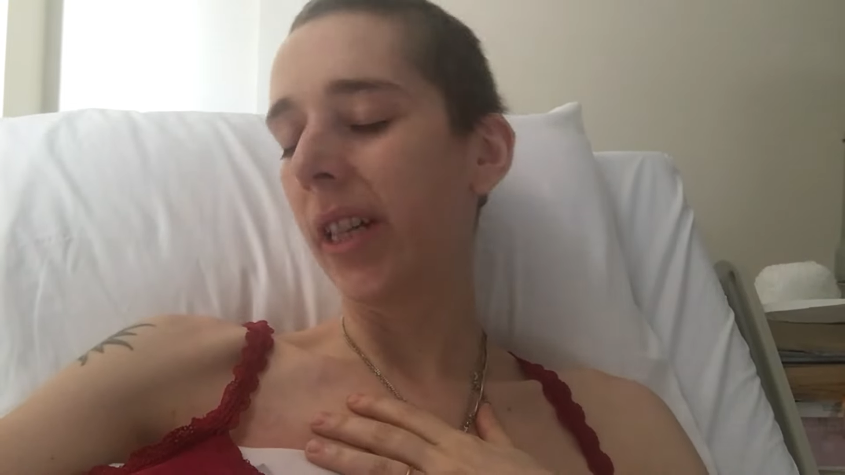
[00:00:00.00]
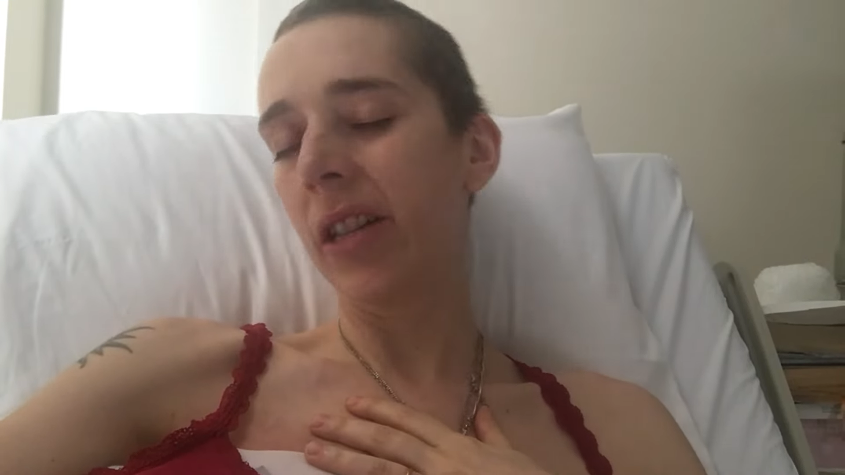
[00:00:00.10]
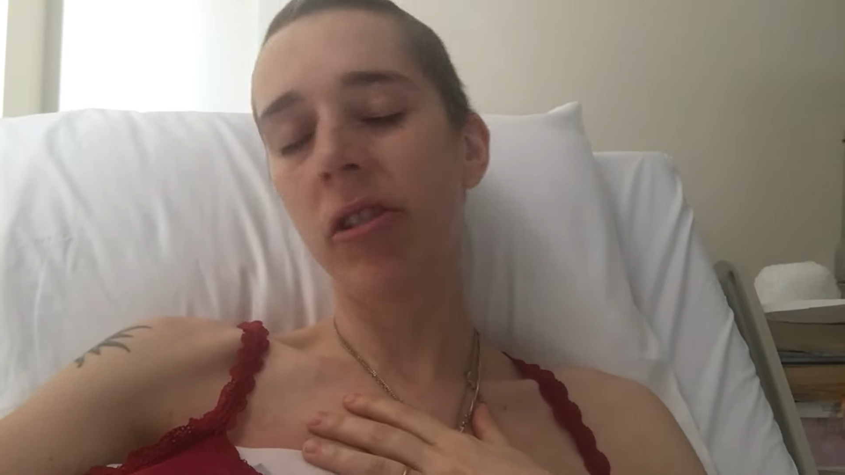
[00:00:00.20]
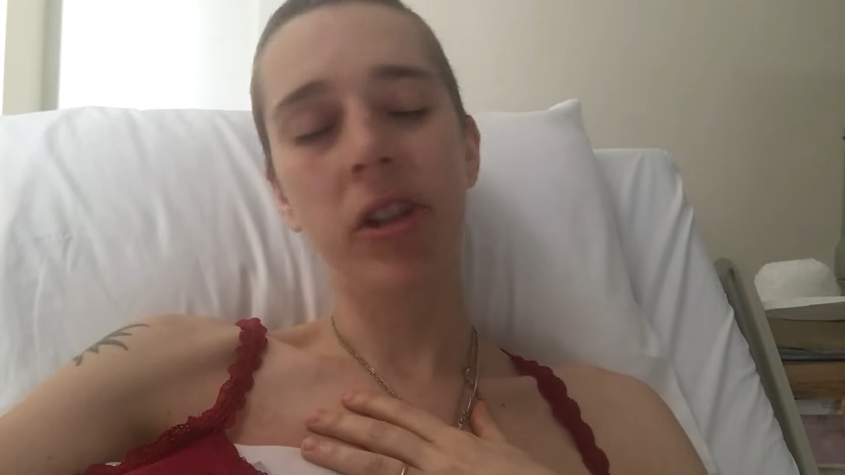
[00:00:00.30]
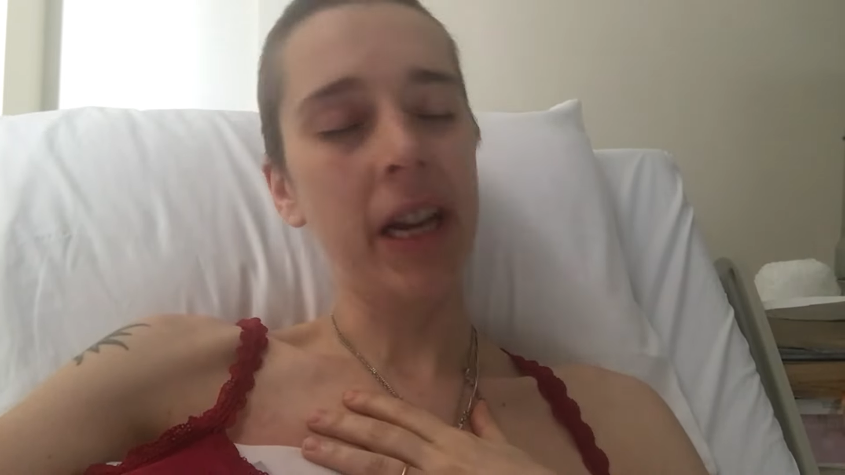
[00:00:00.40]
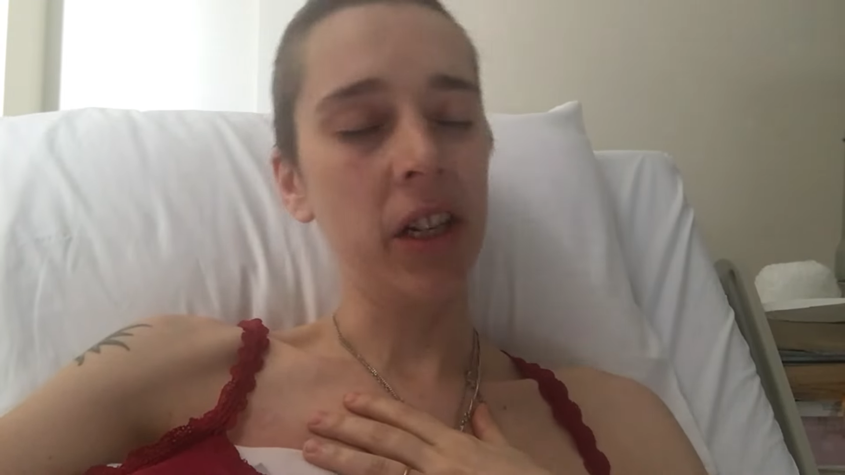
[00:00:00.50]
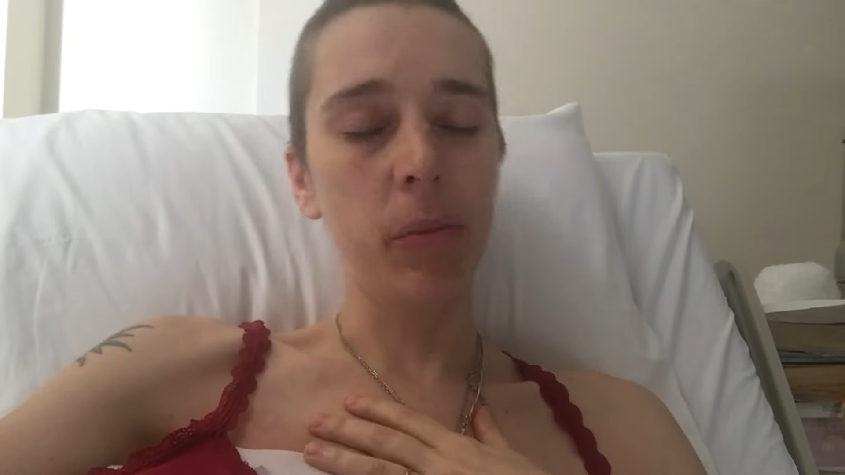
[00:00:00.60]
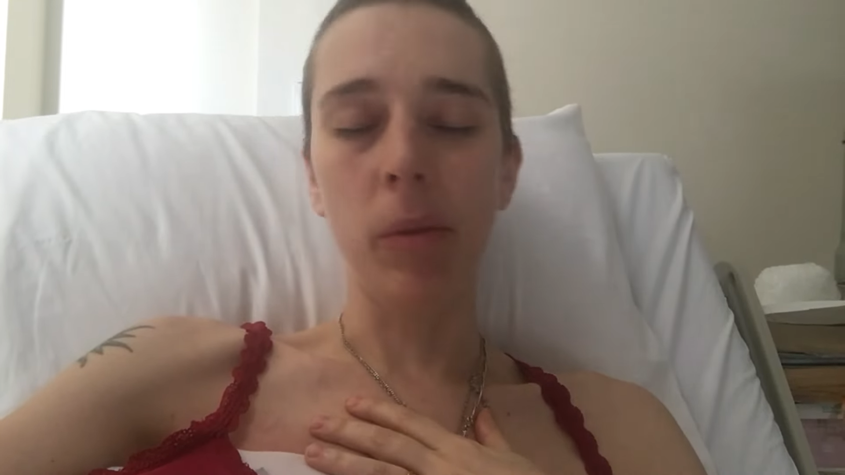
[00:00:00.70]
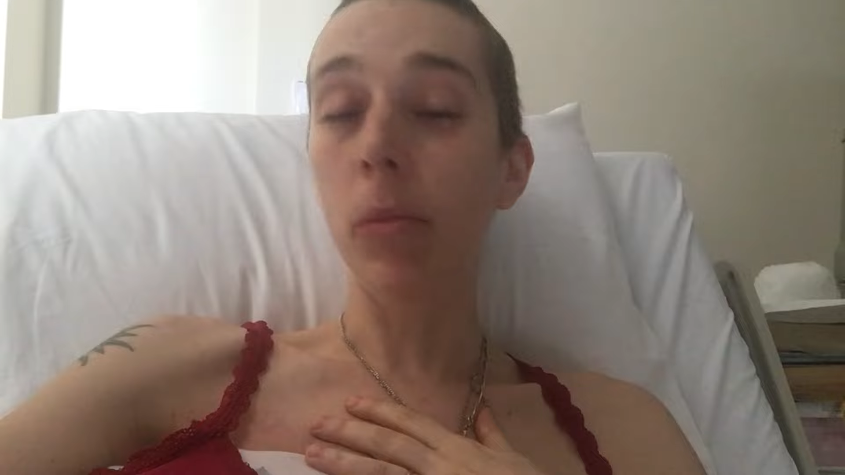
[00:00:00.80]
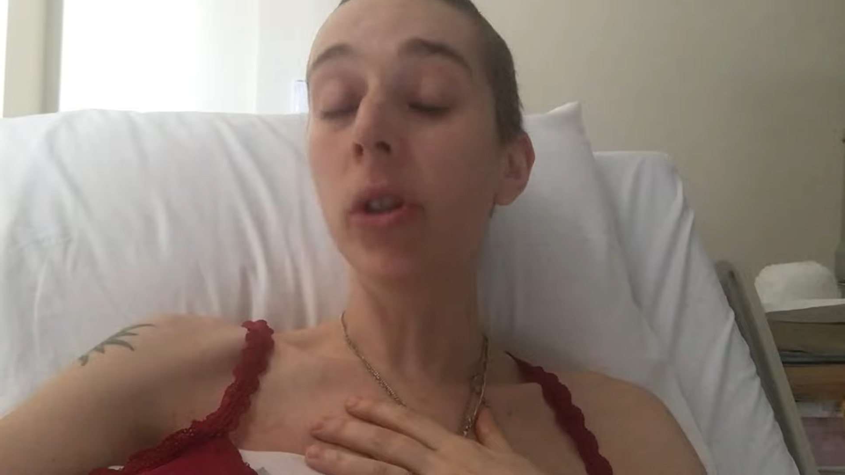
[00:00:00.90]

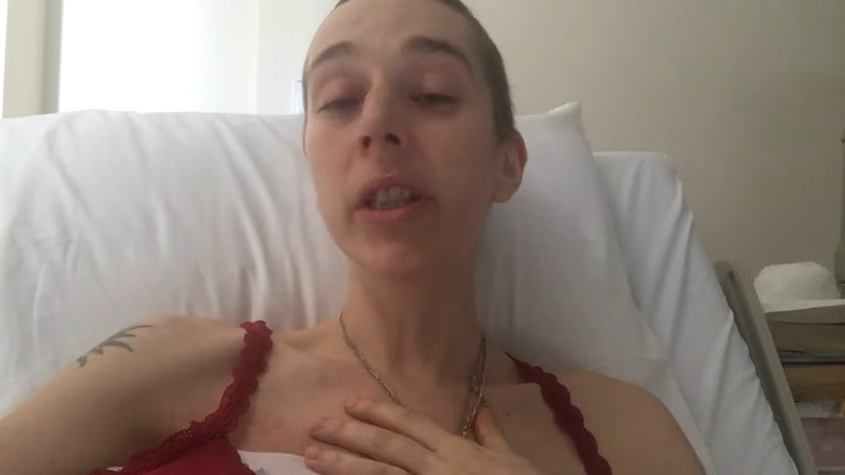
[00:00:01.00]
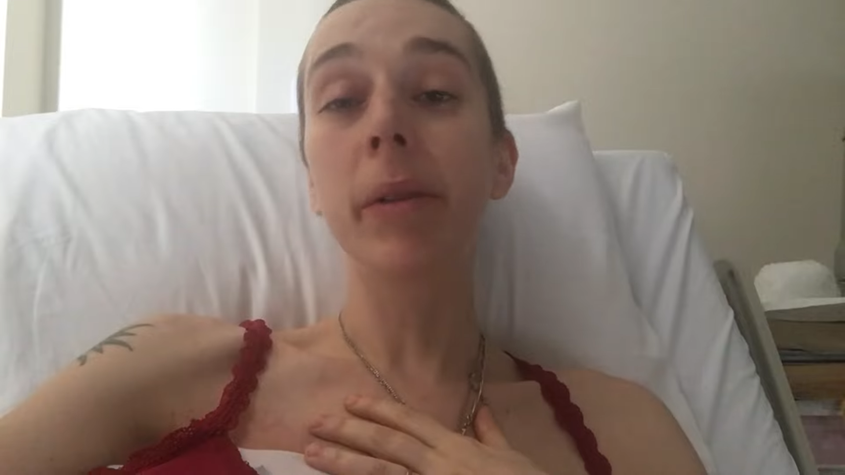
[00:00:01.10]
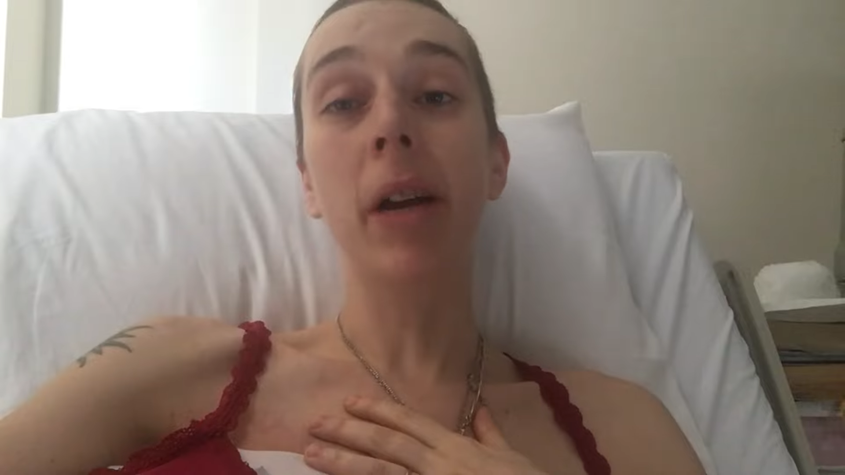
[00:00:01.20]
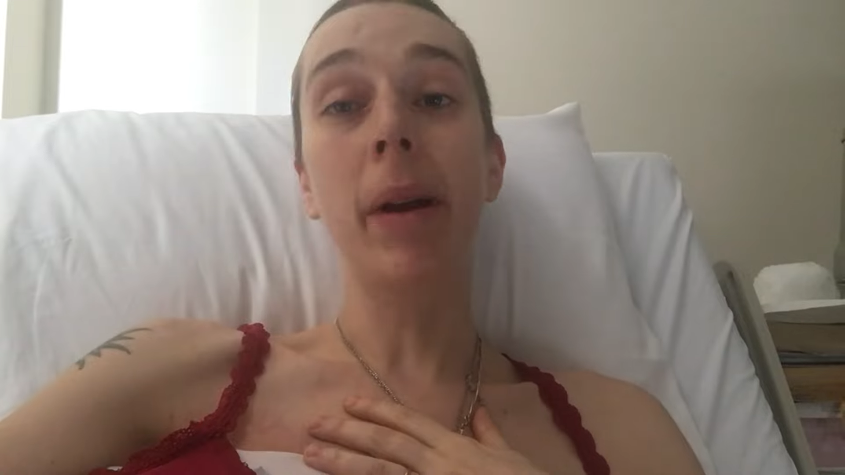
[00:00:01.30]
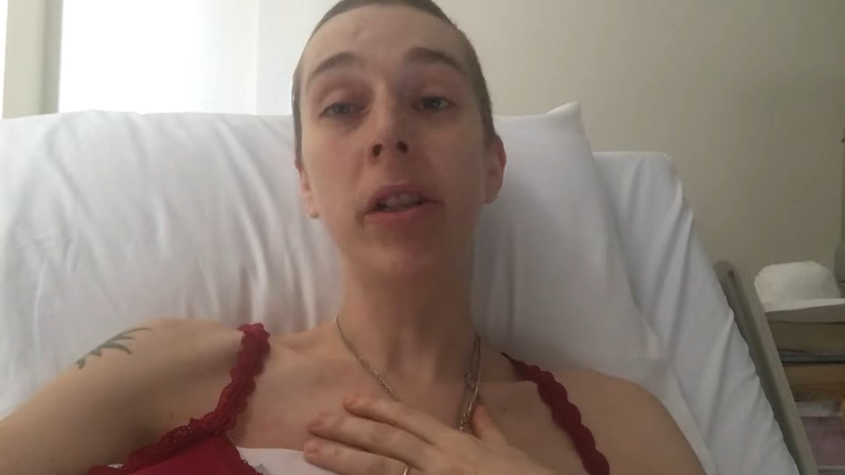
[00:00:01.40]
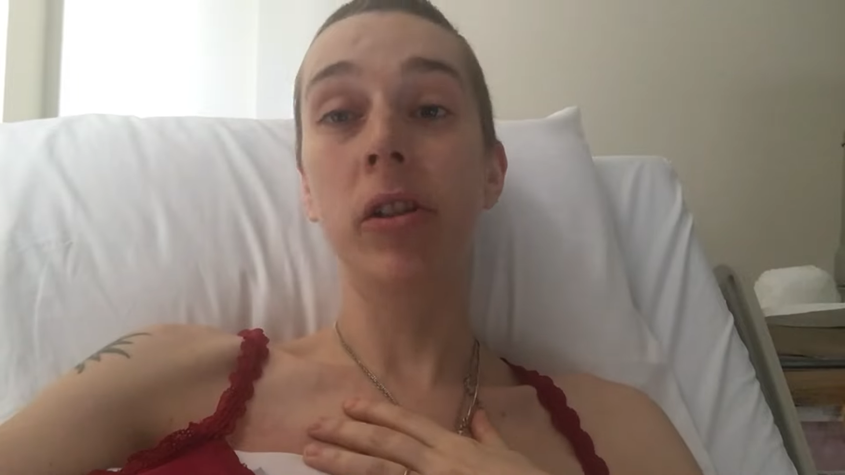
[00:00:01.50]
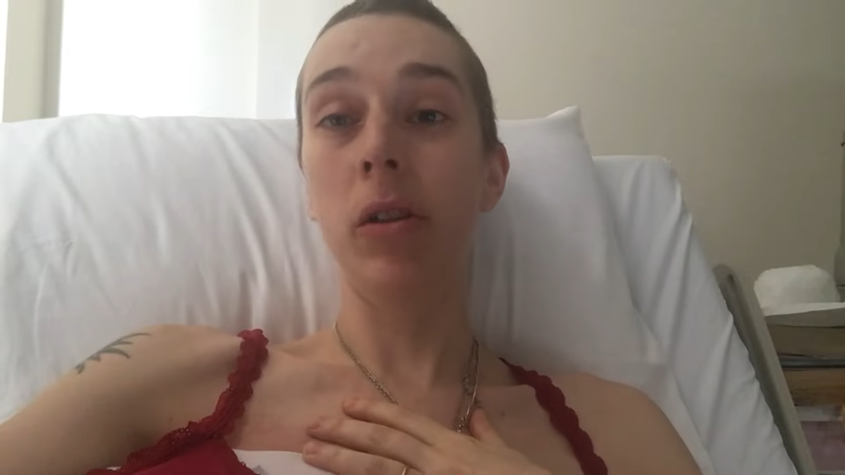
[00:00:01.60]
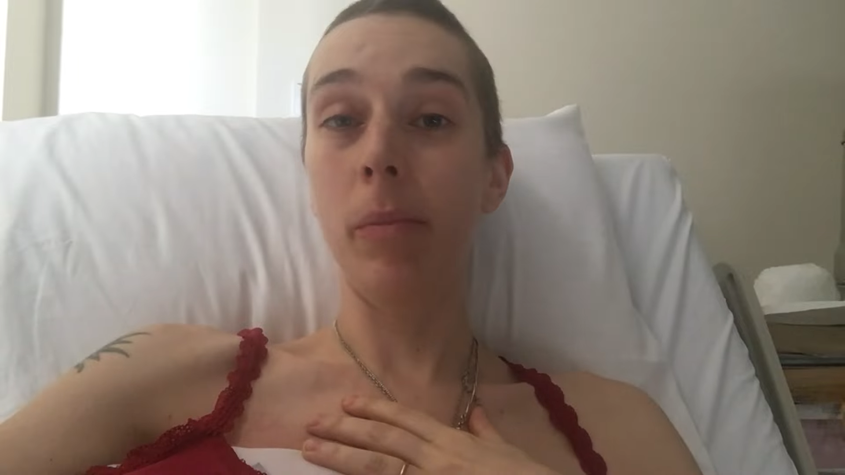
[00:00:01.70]
interchangeable, multidimensional,